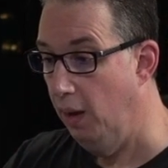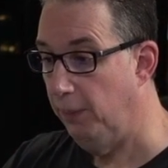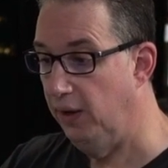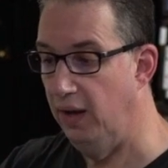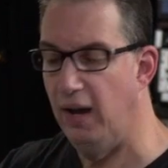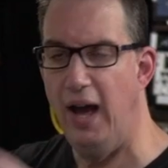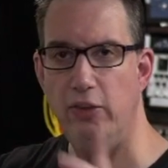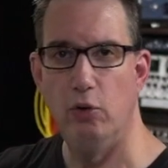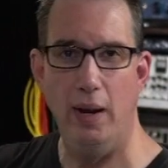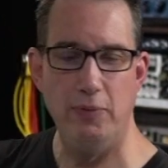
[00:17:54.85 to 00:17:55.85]
but on
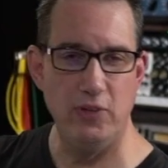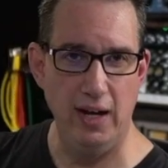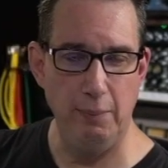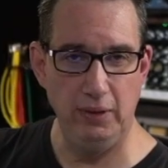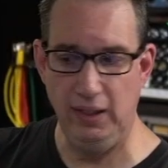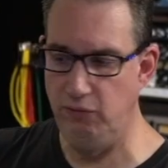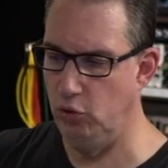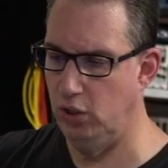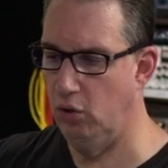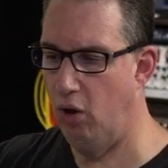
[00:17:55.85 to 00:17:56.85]
their website, I believe you
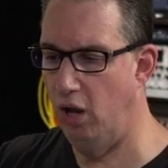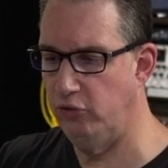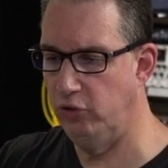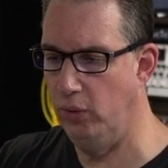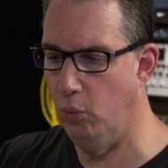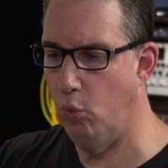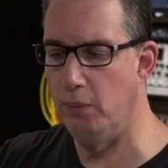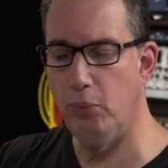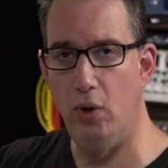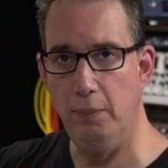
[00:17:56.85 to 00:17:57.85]
can also at one
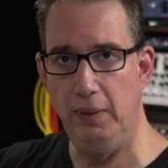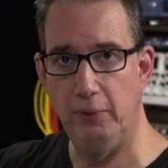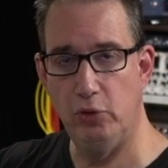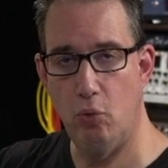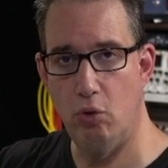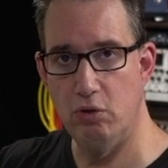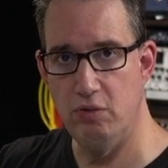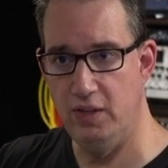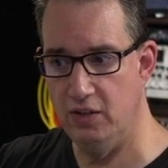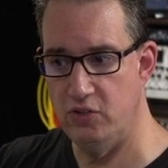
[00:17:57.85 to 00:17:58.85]
point be able to order
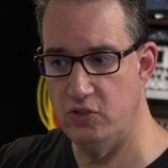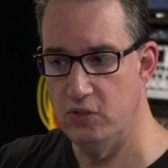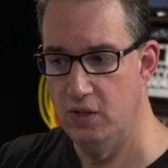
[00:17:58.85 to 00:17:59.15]
this